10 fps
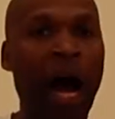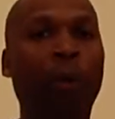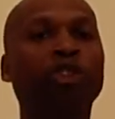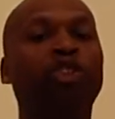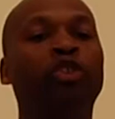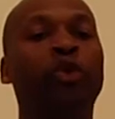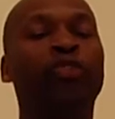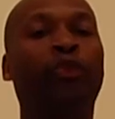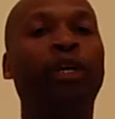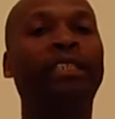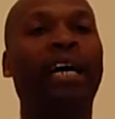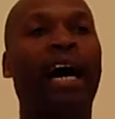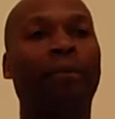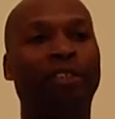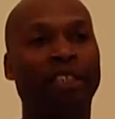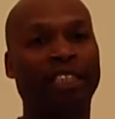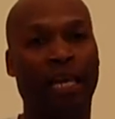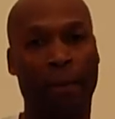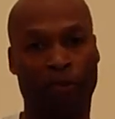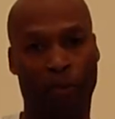I want you to do it 3 times in the
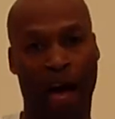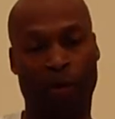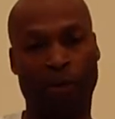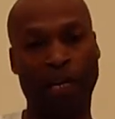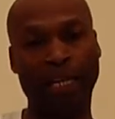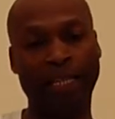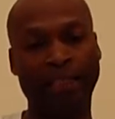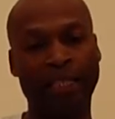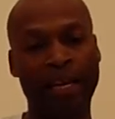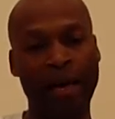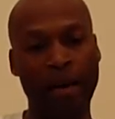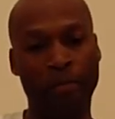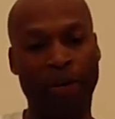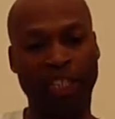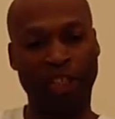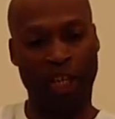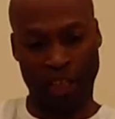same spot. Release, pinch